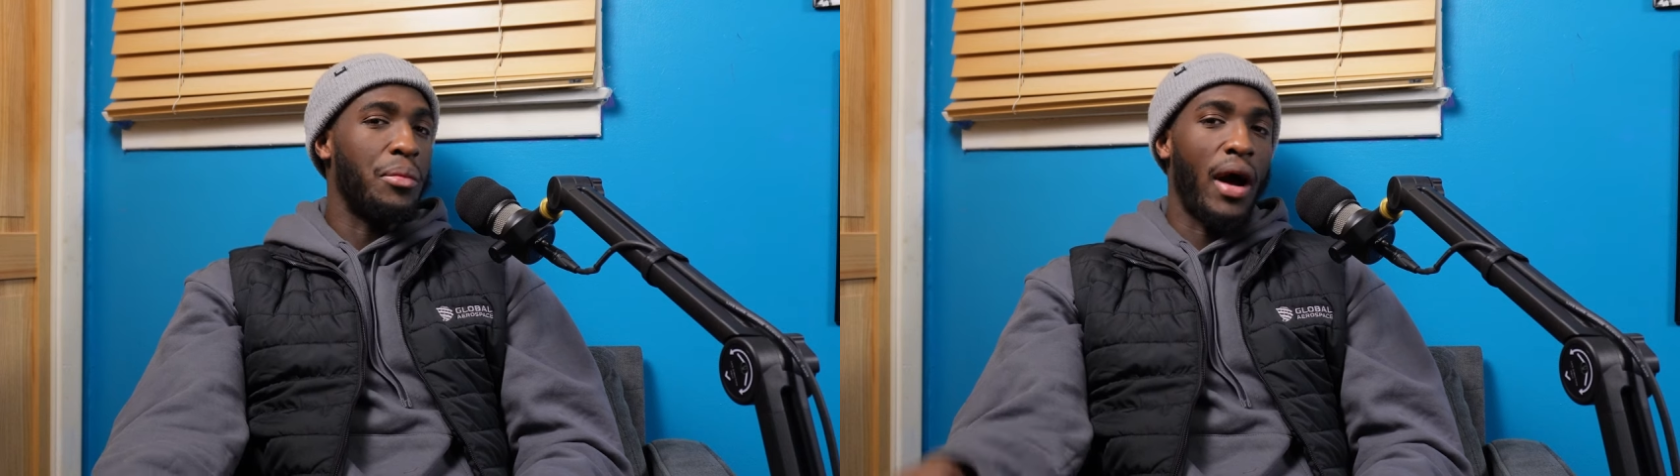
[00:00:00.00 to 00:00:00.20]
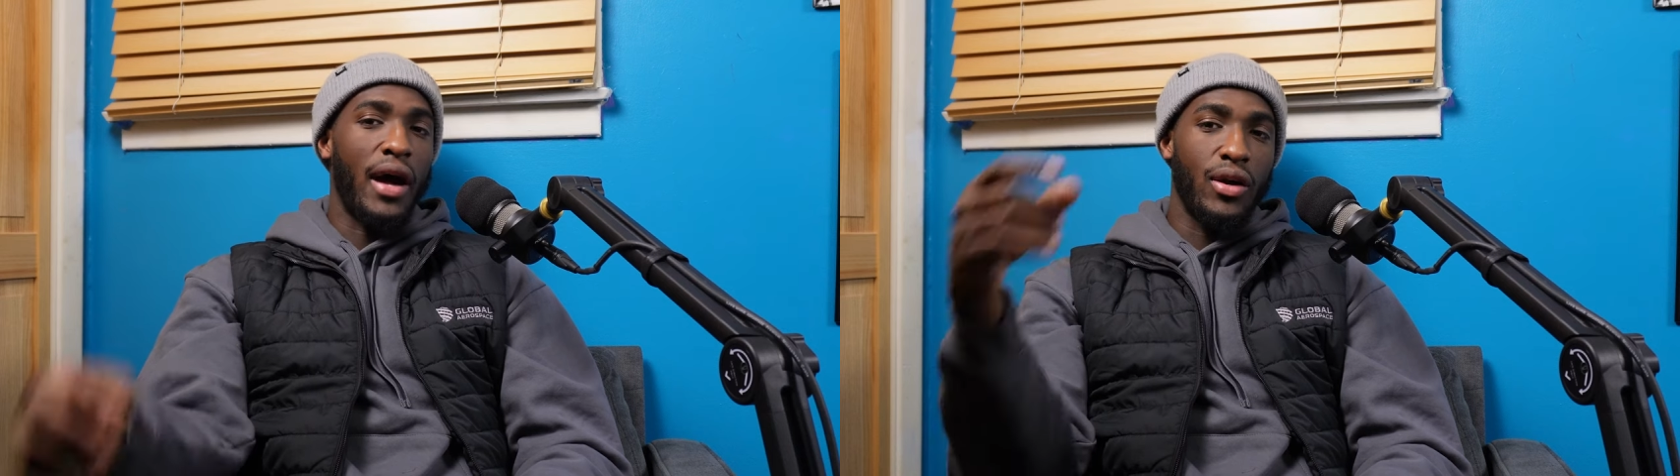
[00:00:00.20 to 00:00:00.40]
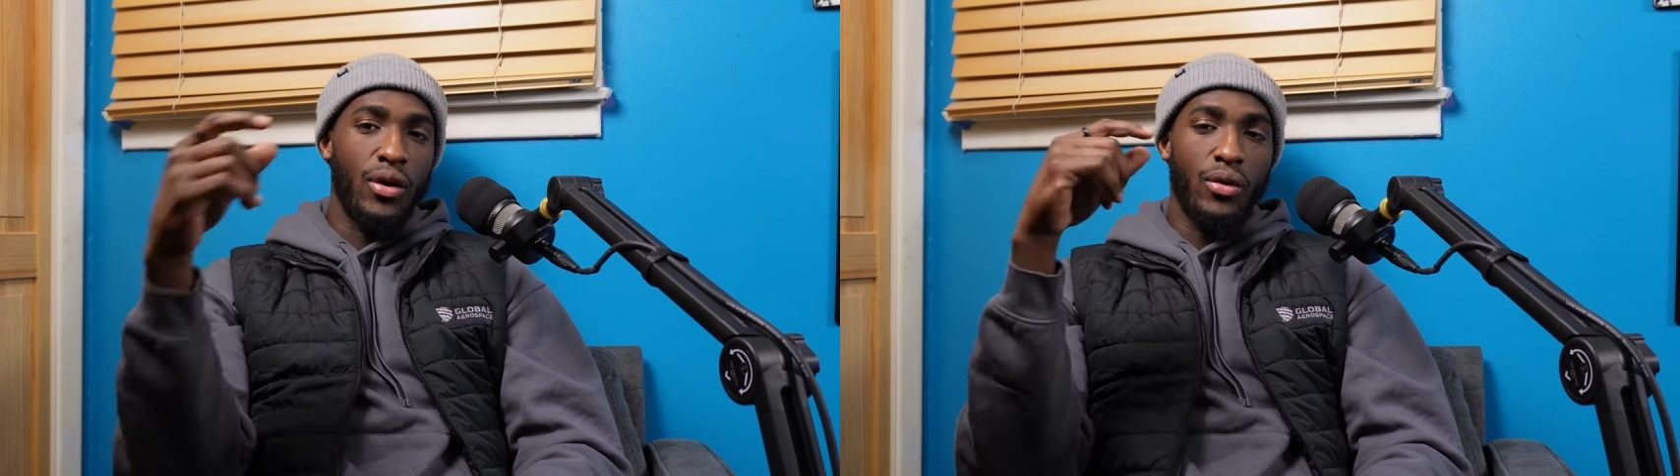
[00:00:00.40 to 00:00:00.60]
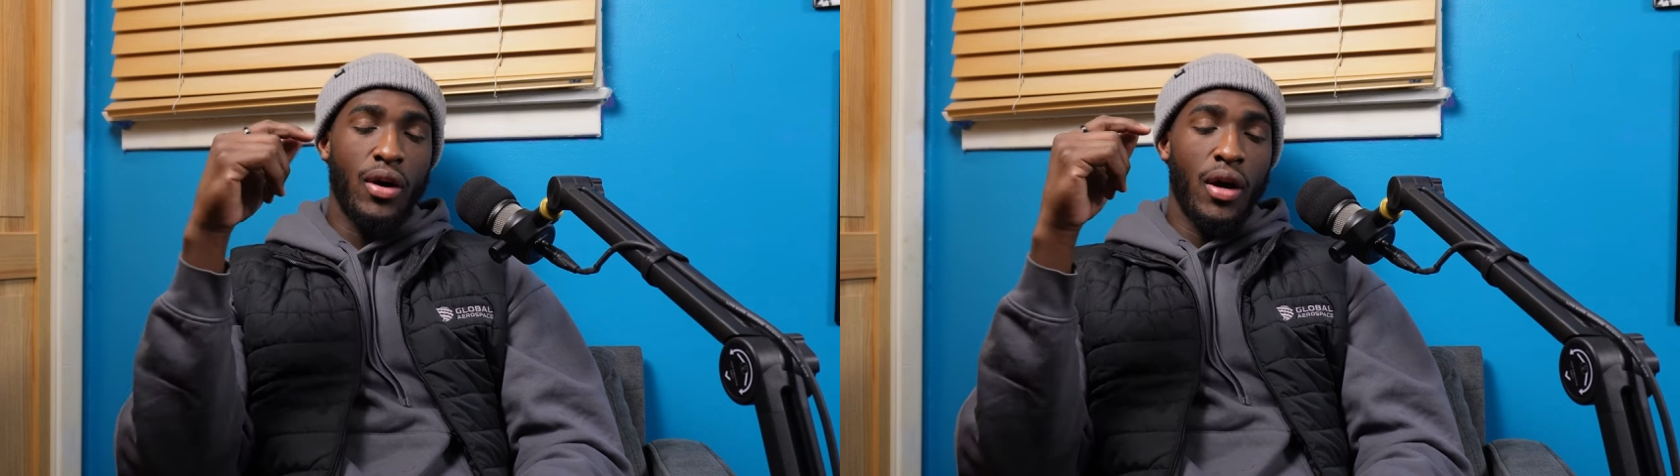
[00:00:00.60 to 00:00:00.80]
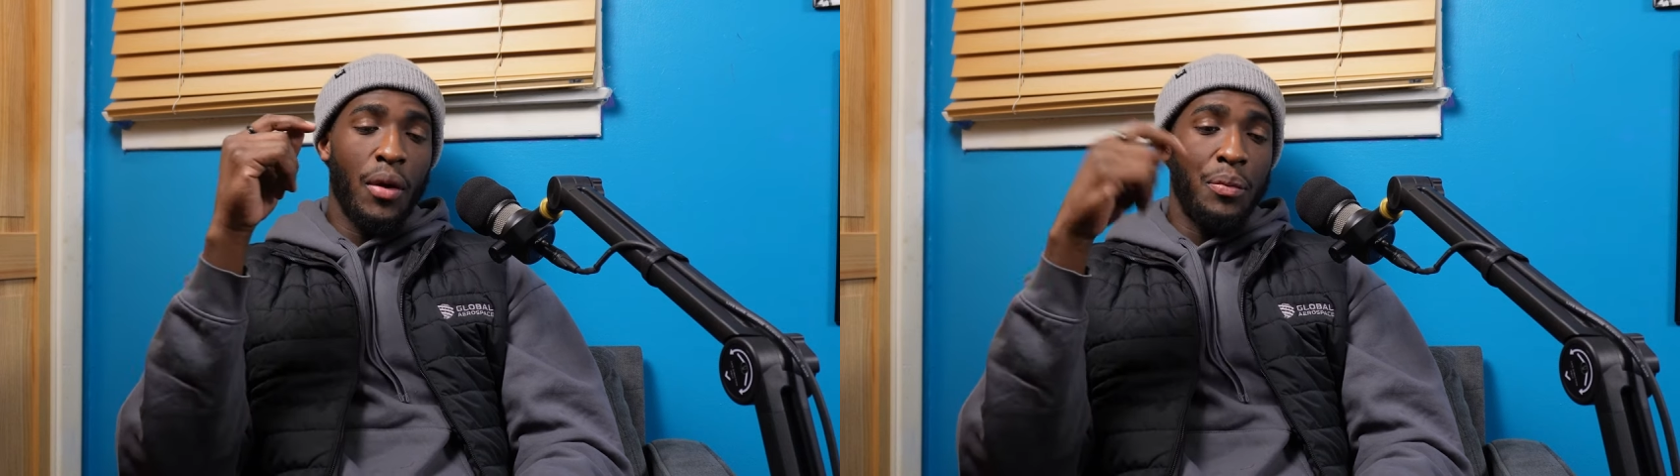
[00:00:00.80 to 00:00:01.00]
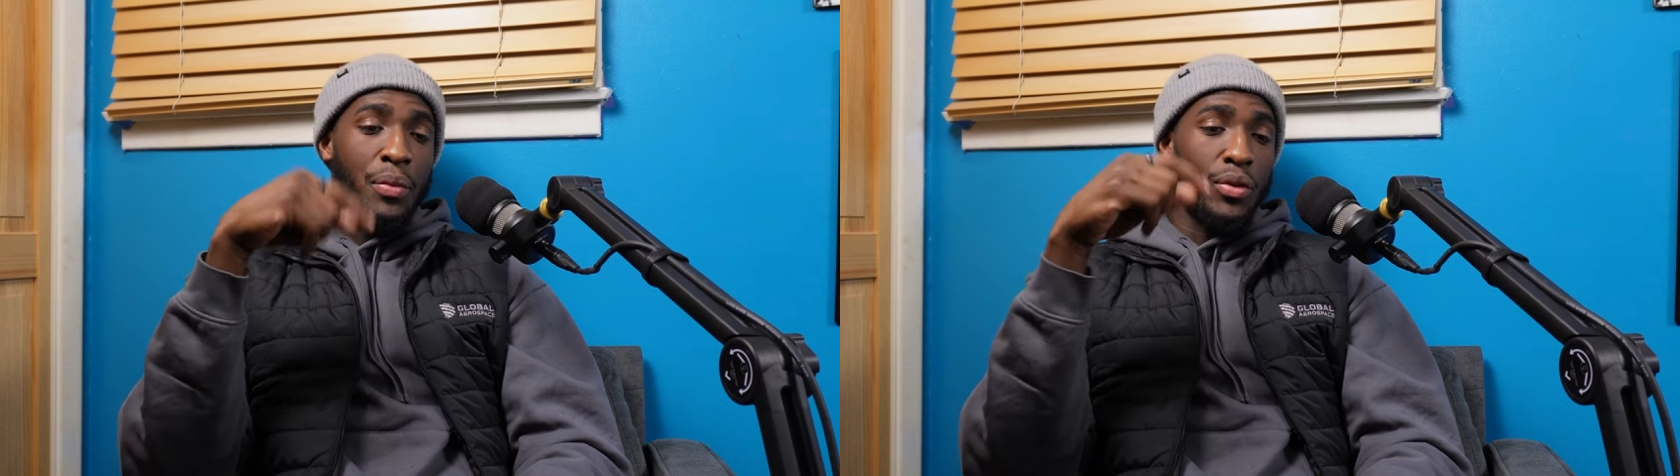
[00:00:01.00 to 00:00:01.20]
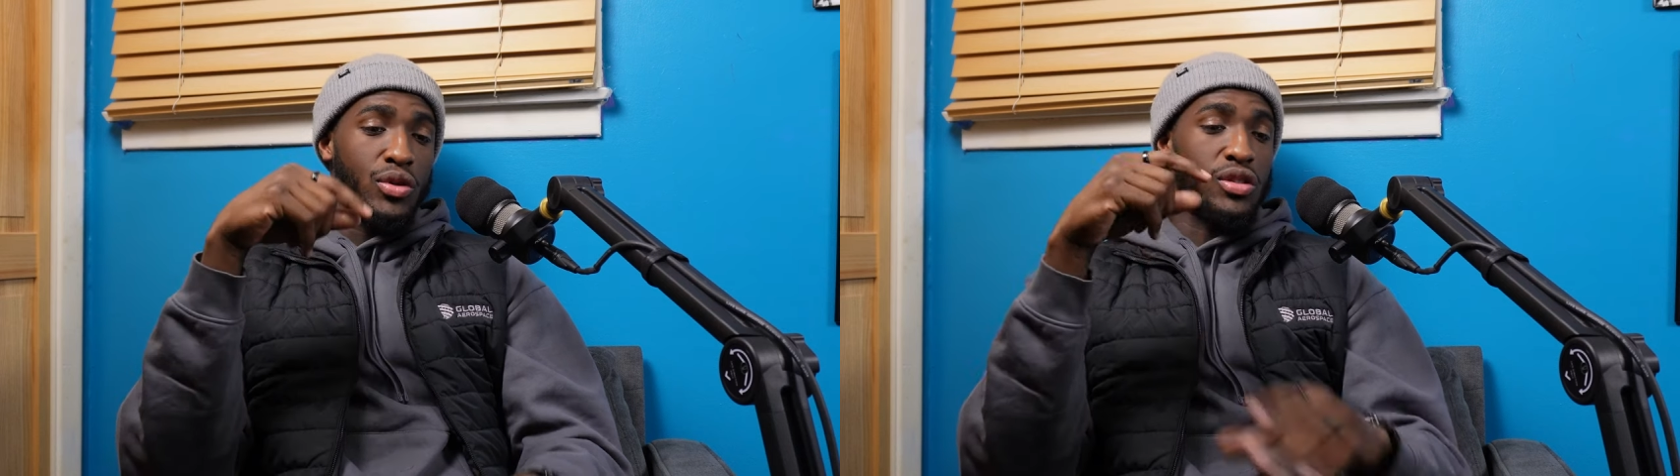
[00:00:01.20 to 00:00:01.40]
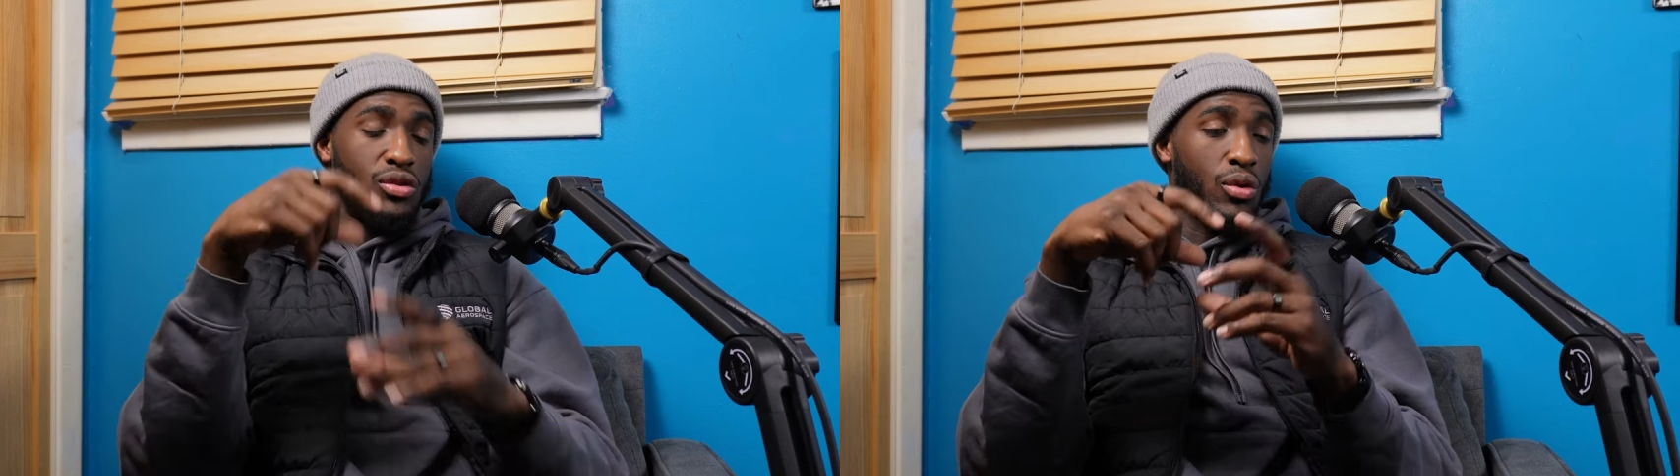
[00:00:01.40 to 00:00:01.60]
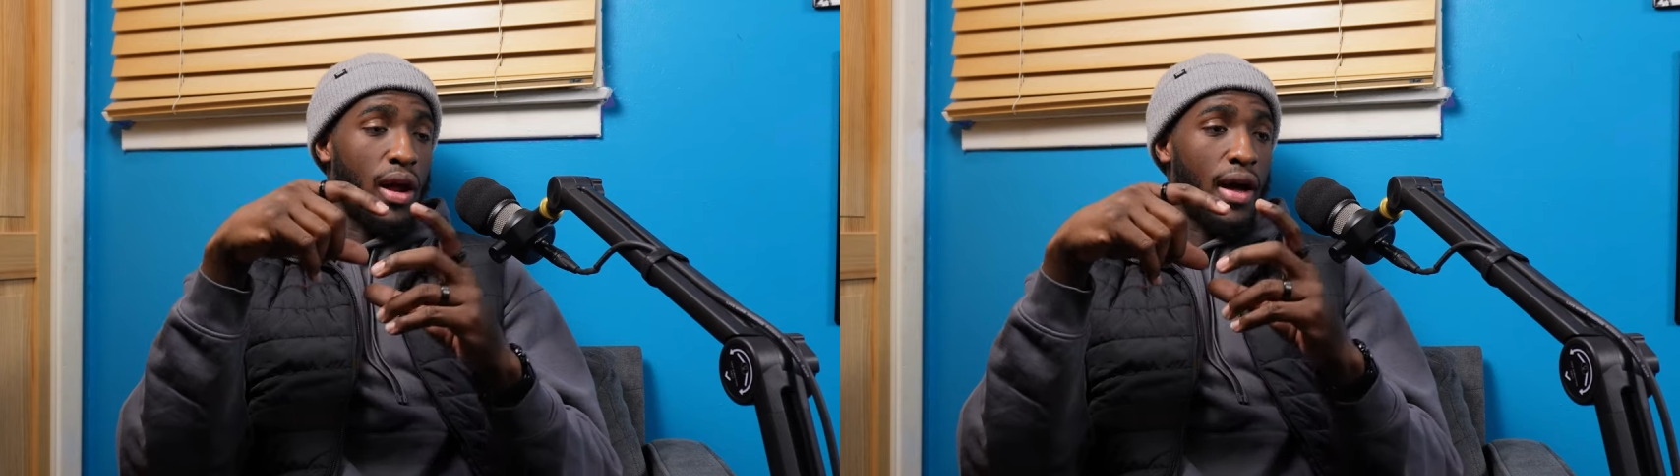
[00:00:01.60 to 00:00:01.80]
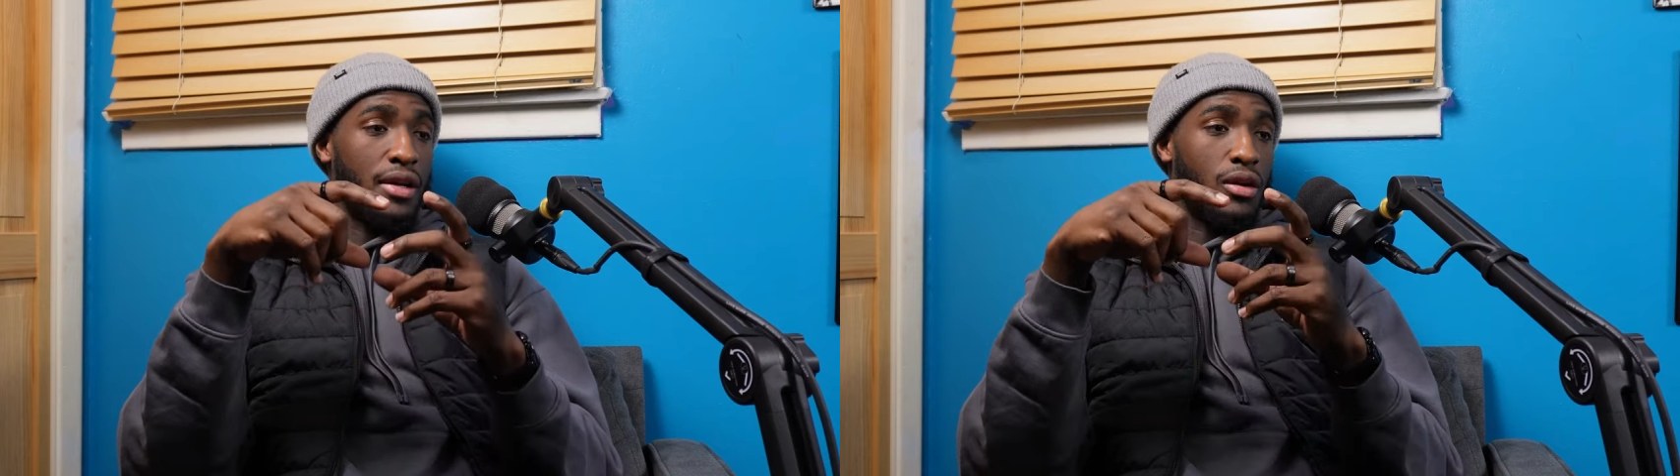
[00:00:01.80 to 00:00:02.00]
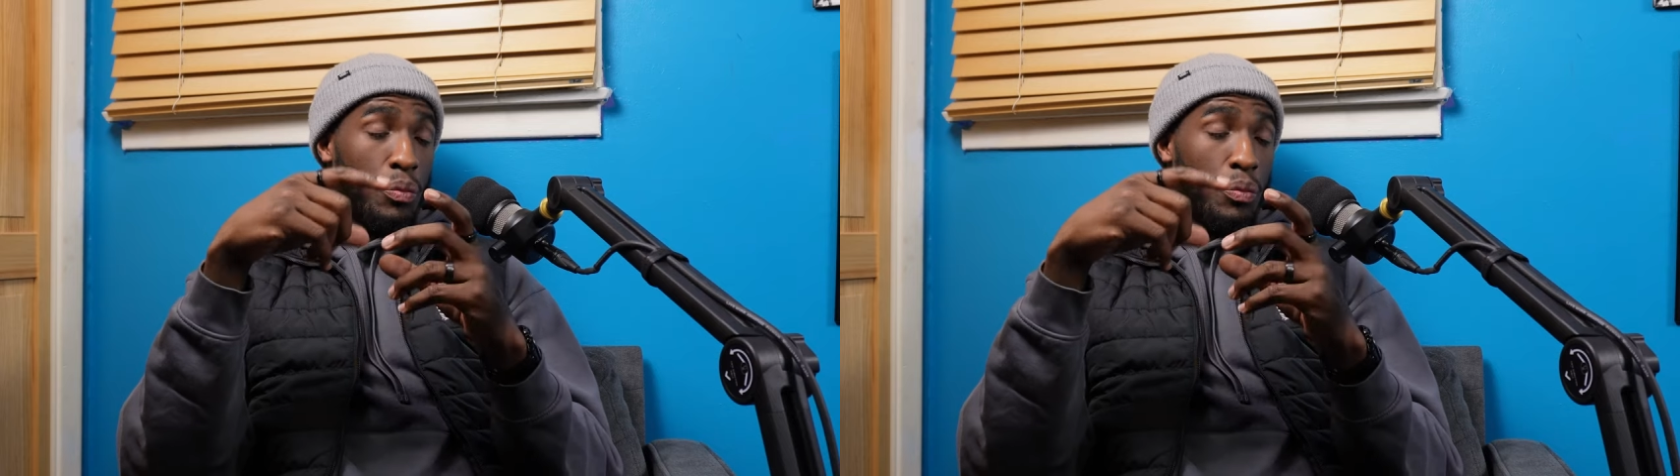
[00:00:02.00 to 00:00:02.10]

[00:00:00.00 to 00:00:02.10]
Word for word: But I know people used to do that,